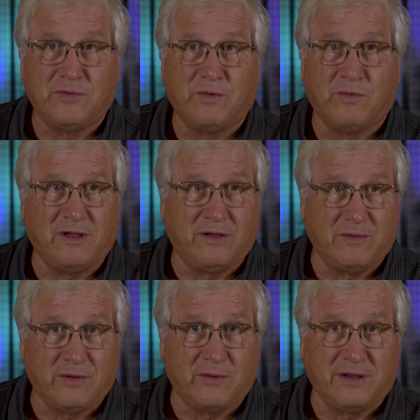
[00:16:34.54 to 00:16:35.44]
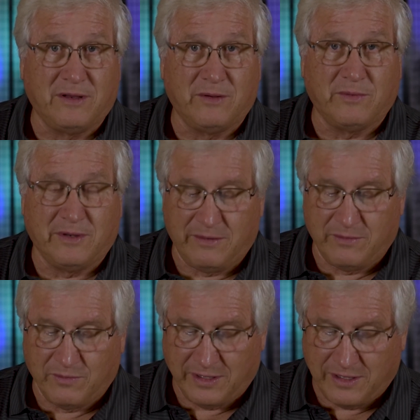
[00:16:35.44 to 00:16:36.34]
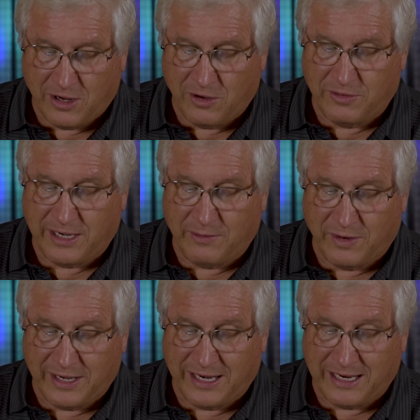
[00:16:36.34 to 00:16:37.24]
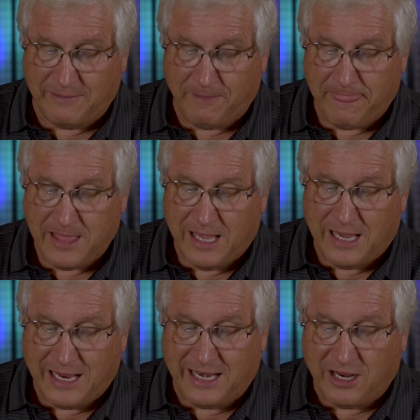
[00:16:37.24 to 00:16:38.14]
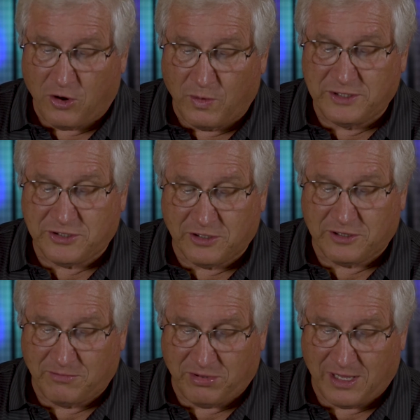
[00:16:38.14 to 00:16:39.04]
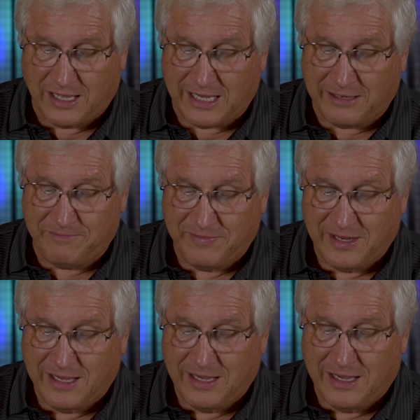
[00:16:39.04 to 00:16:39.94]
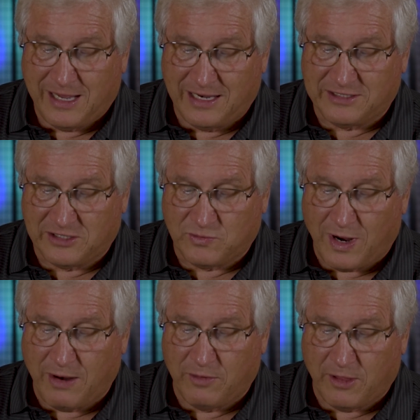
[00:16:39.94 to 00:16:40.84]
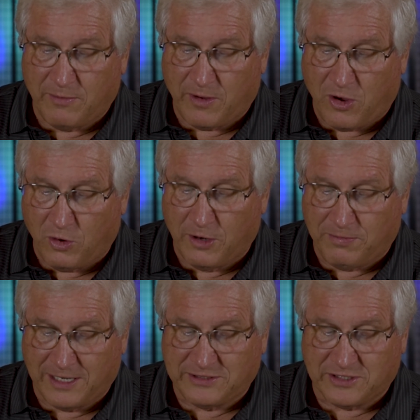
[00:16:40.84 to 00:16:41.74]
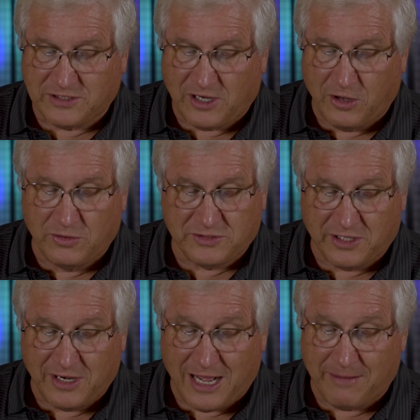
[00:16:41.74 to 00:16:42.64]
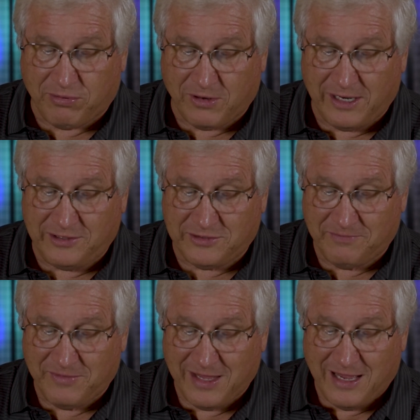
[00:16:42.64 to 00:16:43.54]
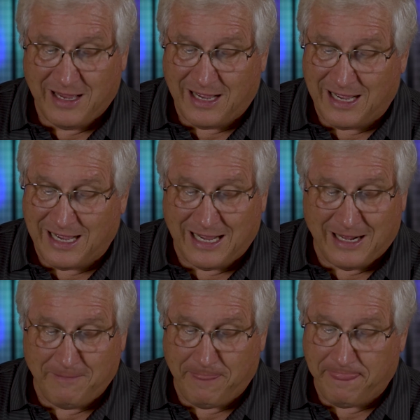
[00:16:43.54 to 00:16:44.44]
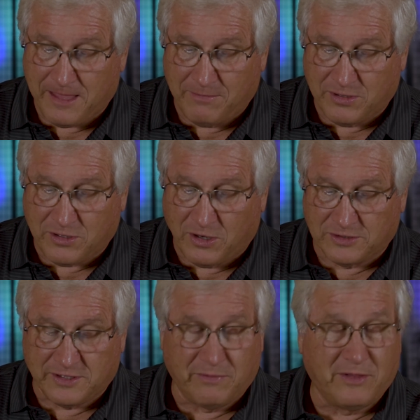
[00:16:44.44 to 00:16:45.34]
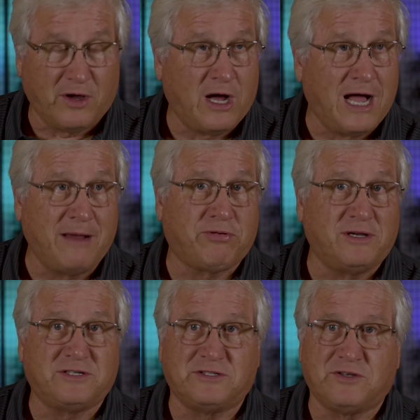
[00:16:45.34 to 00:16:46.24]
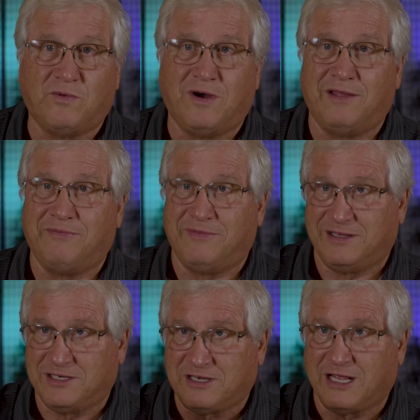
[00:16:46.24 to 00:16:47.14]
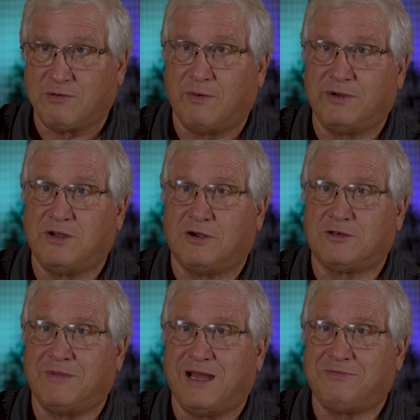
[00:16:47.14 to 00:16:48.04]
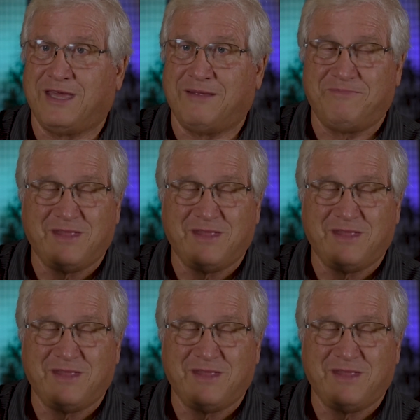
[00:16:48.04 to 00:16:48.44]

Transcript: We know that he went in and he always took the blood. And it says, why were the holy places closed to non-priests? Because the high priest is the one, just like what we talked about, that